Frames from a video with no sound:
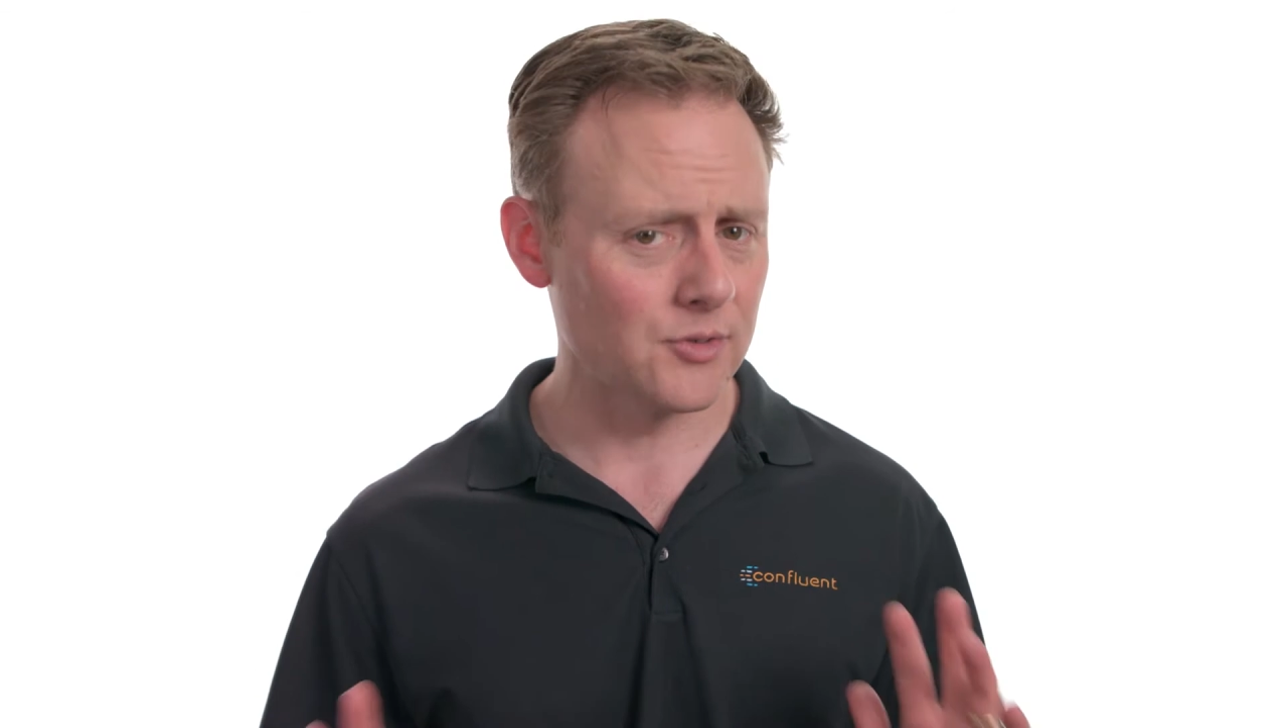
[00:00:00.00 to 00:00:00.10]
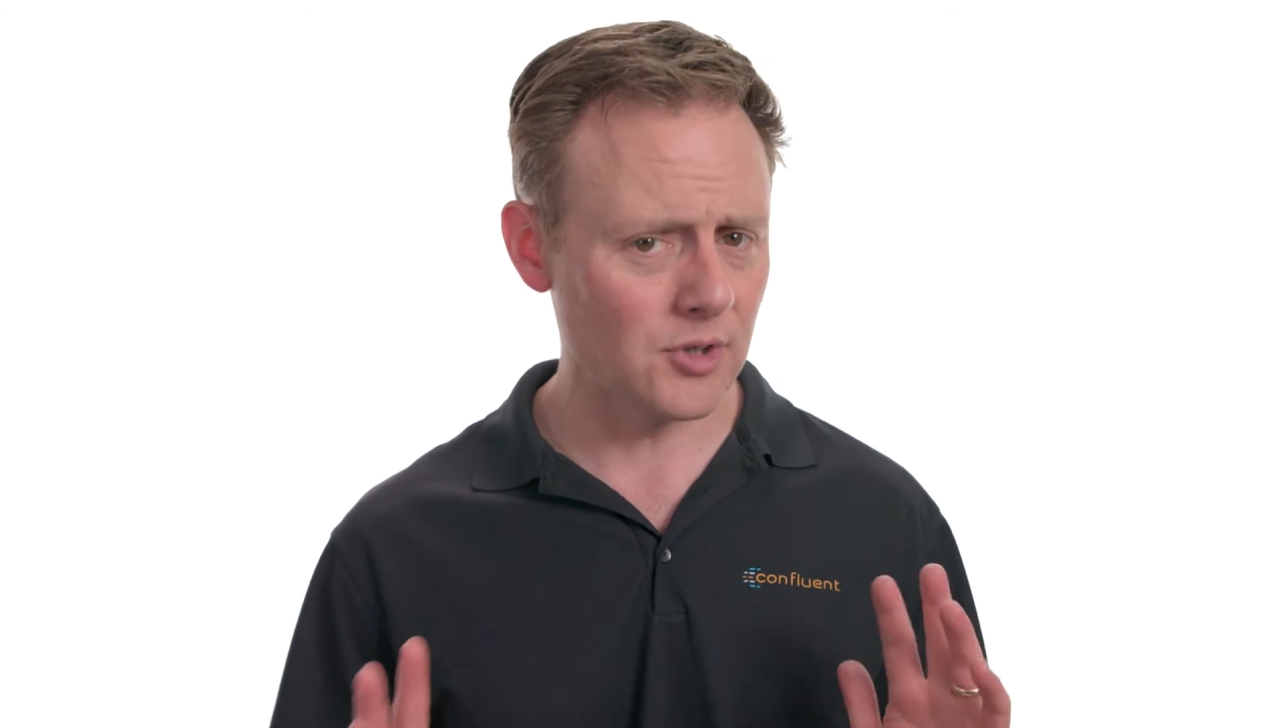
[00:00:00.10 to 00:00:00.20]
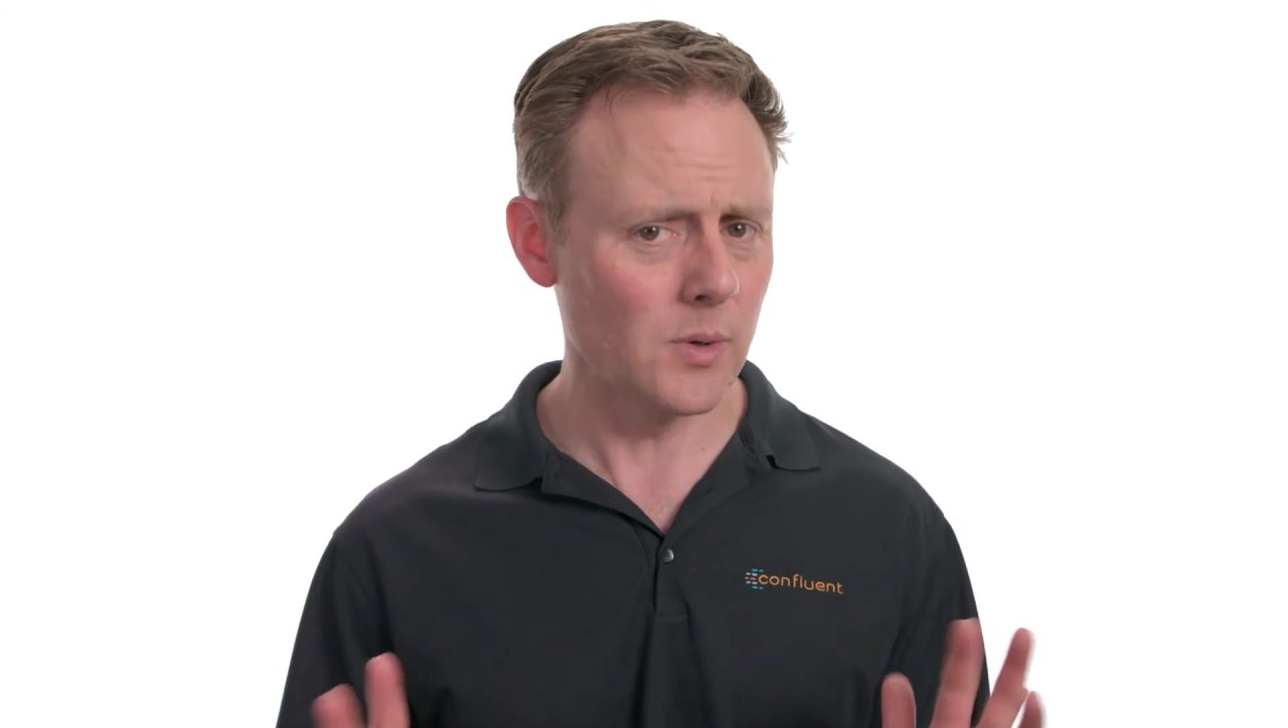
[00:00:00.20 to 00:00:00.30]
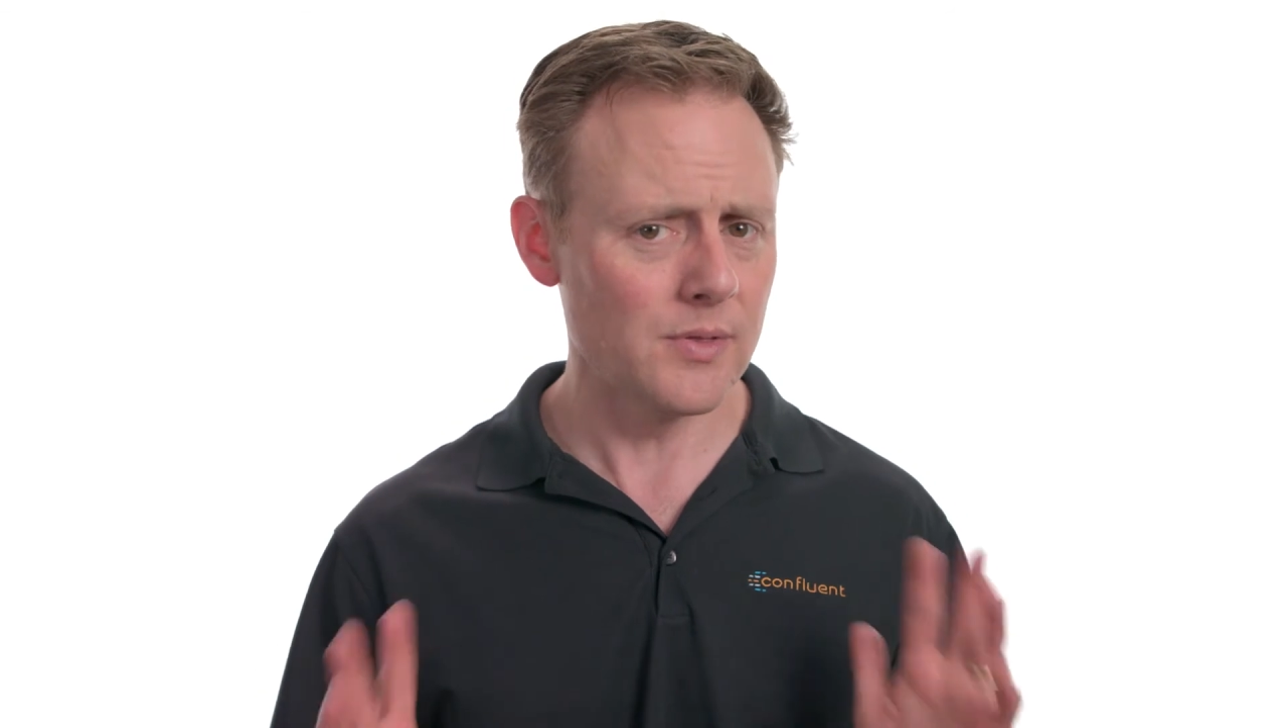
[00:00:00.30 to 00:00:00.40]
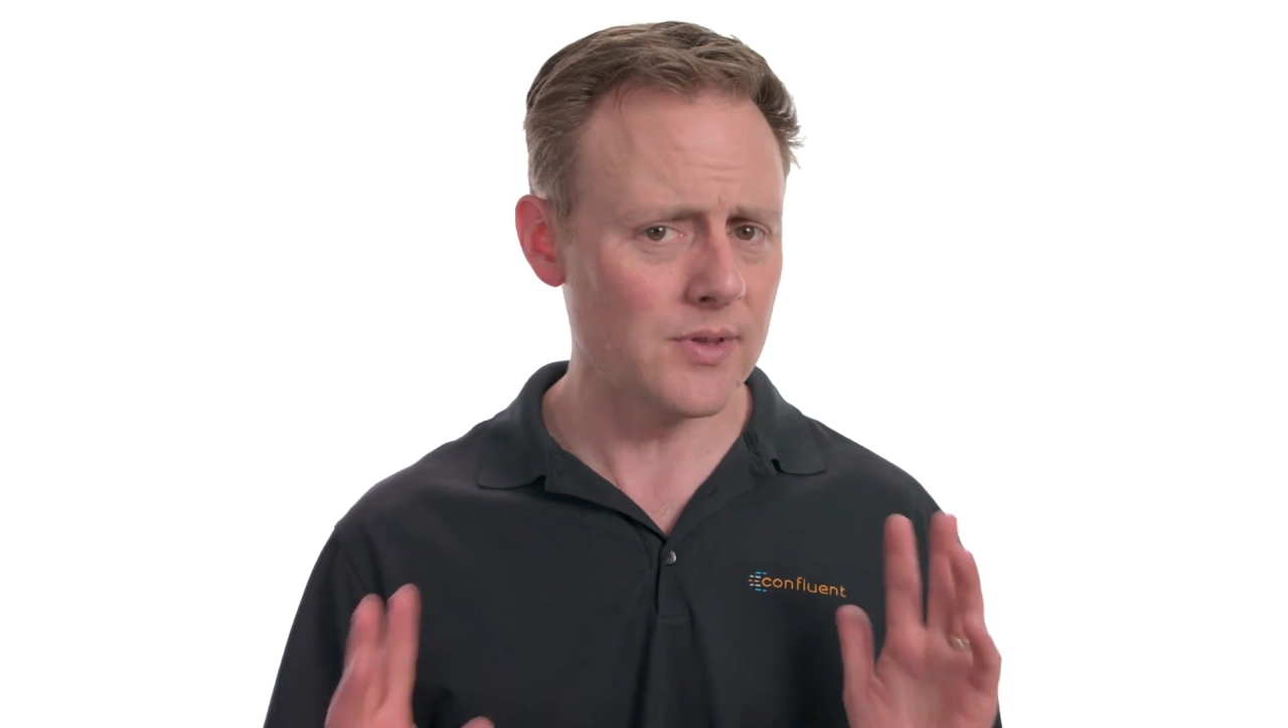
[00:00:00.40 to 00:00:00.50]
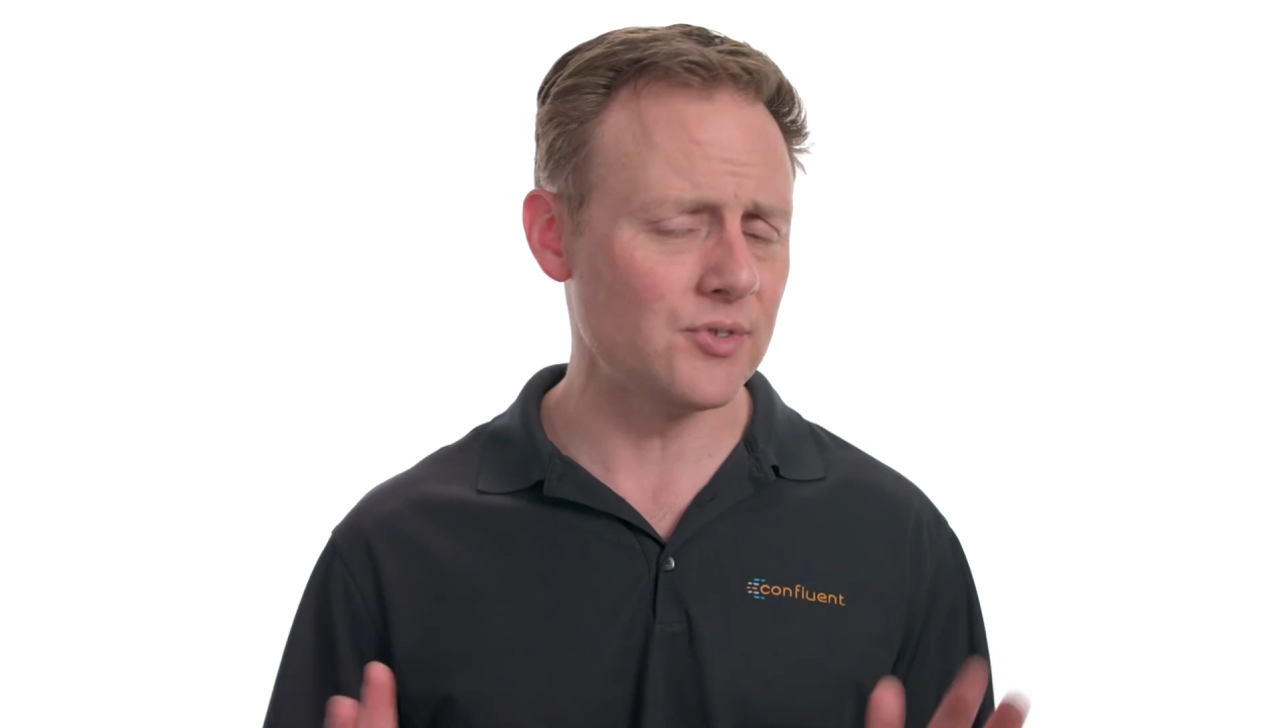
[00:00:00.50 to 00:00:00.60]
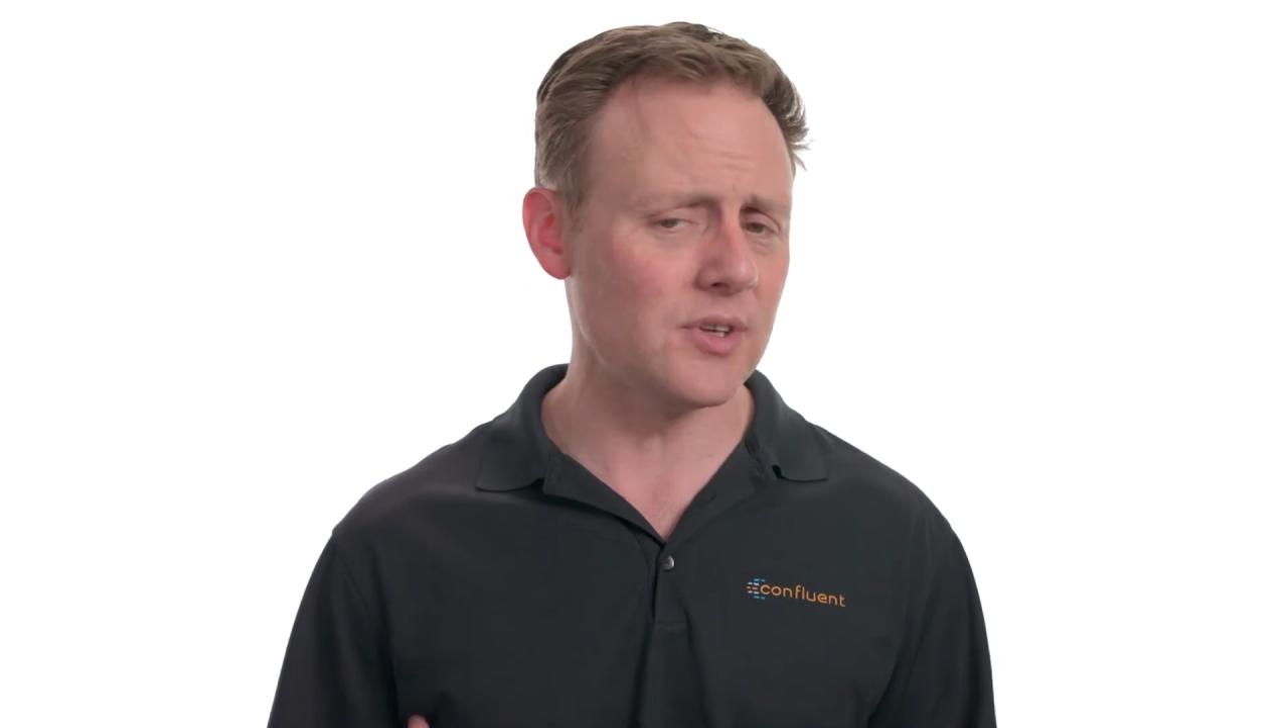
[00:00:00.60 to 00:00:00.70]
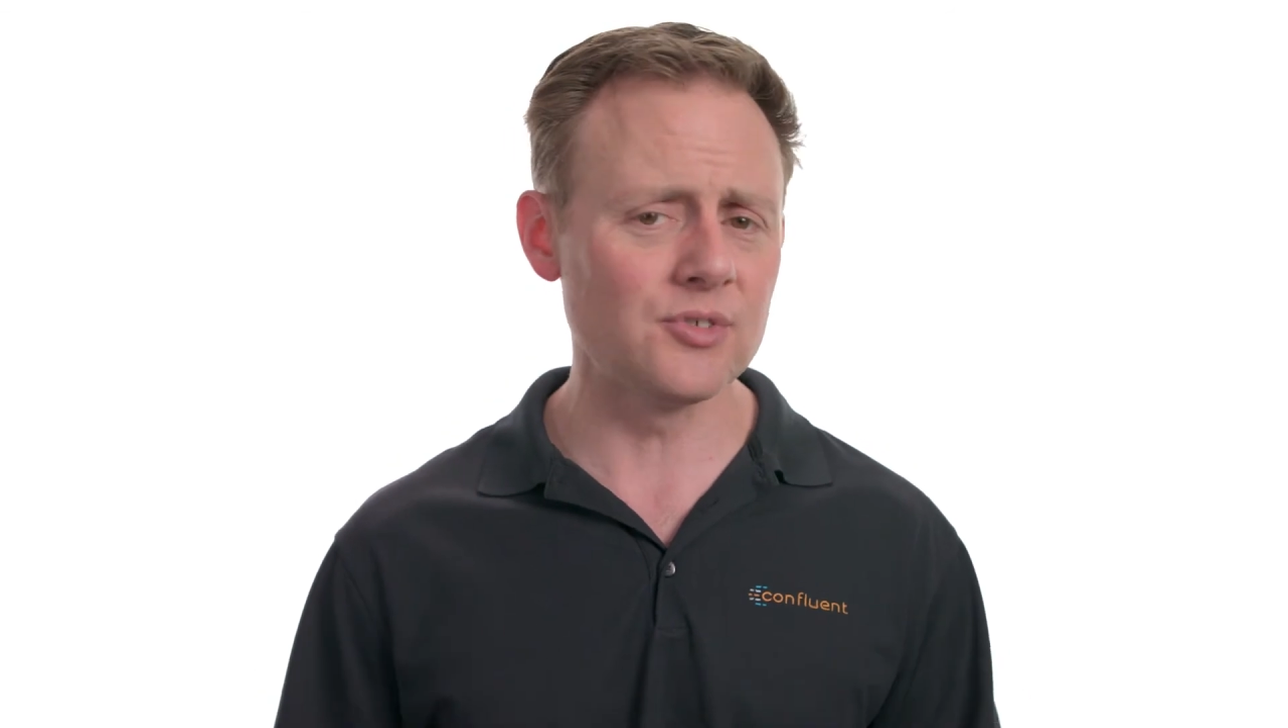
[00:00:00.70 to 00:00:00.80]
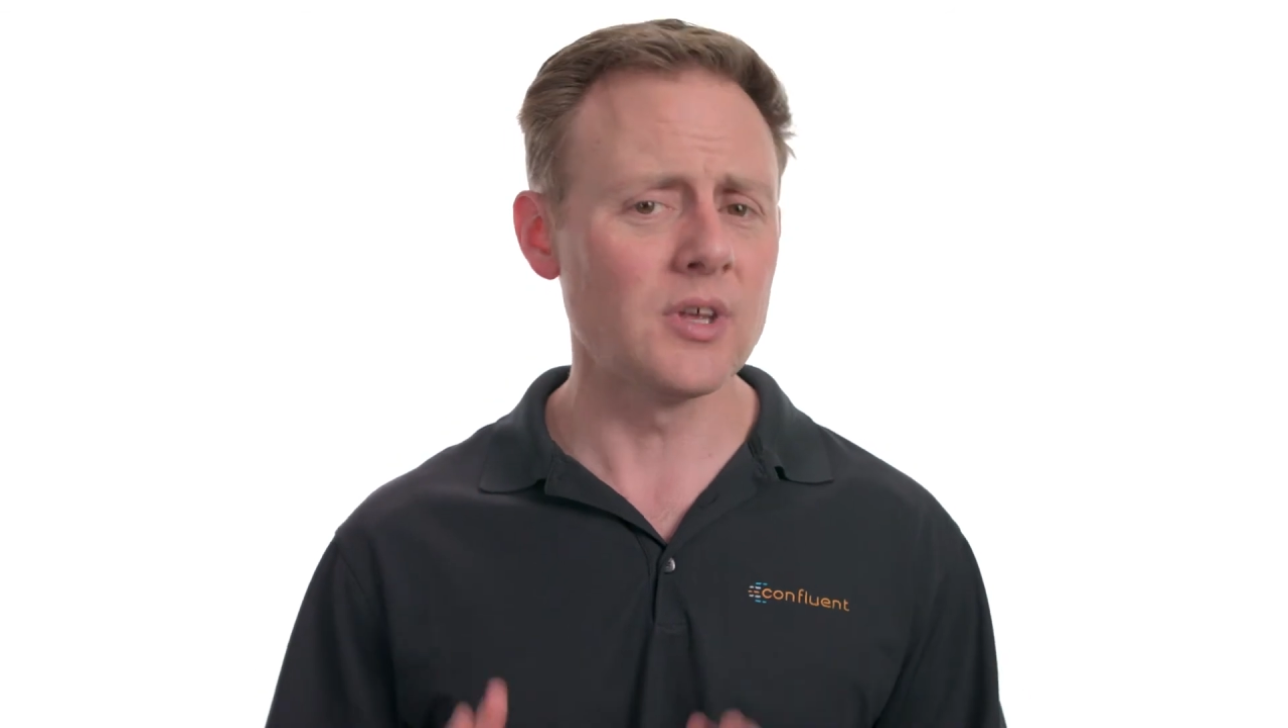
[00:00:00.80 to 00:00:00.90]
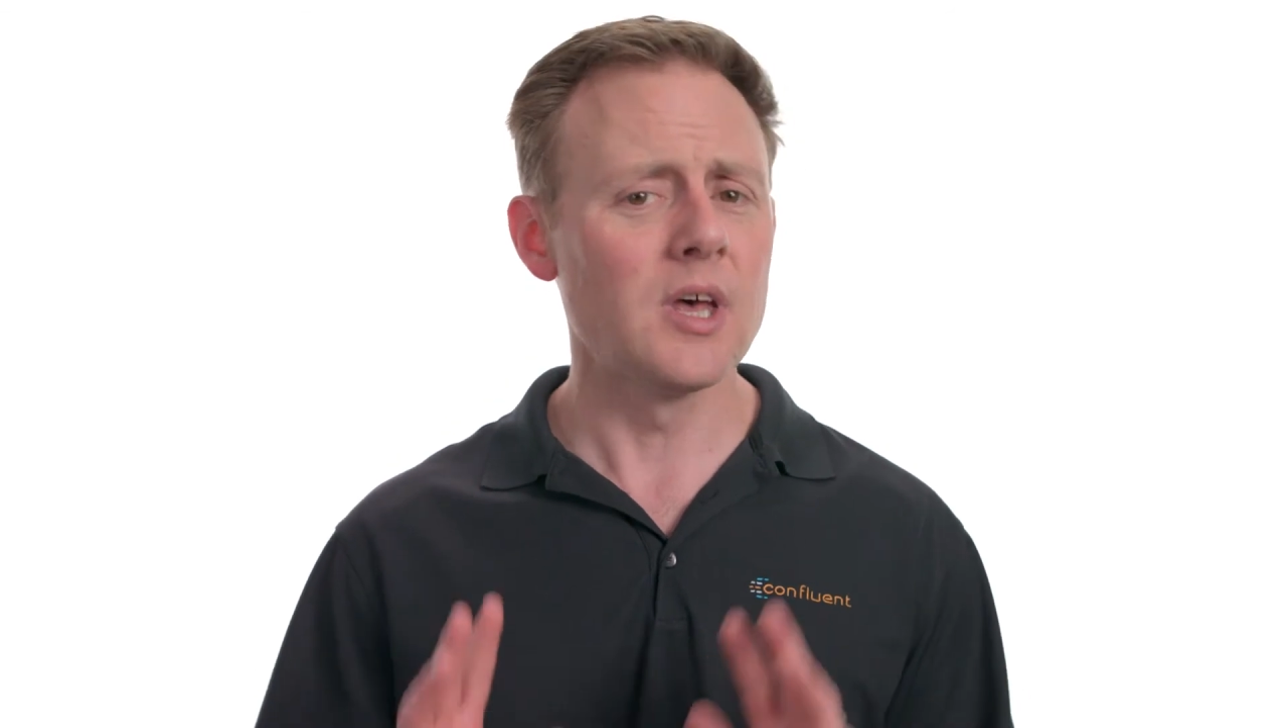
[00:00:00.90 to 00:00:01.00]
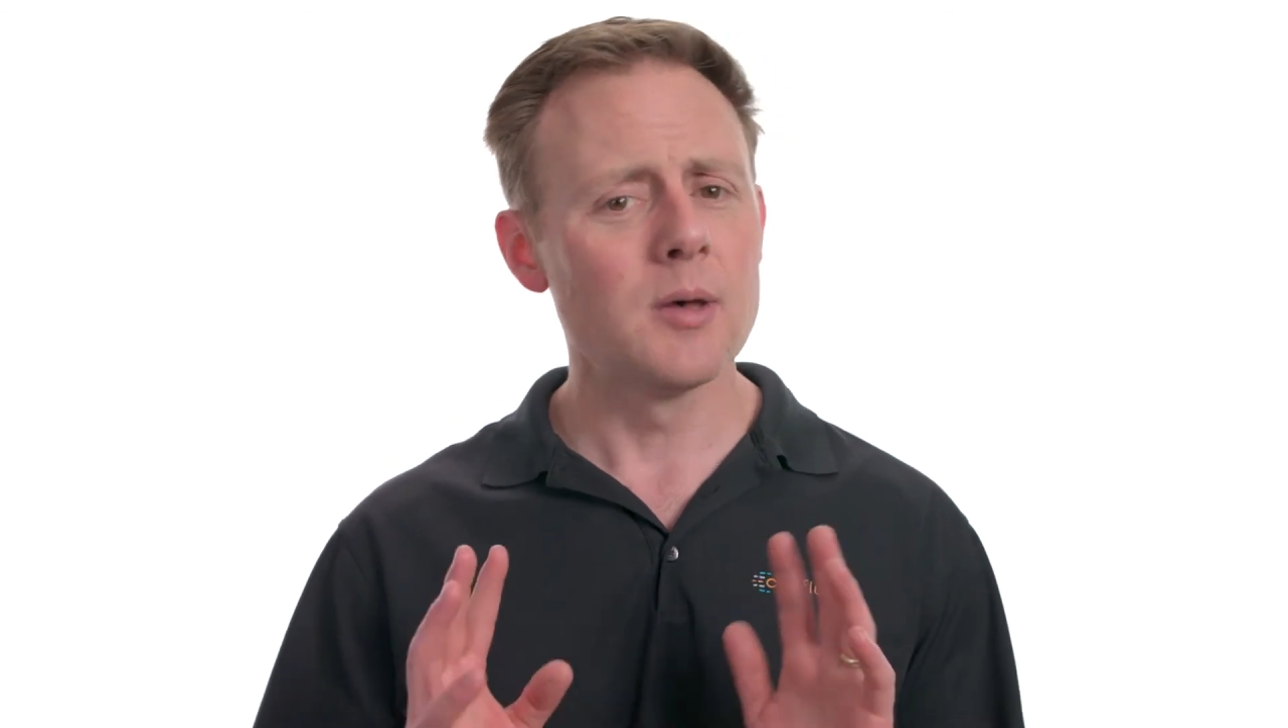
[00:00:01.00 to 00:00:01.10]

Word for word: So this is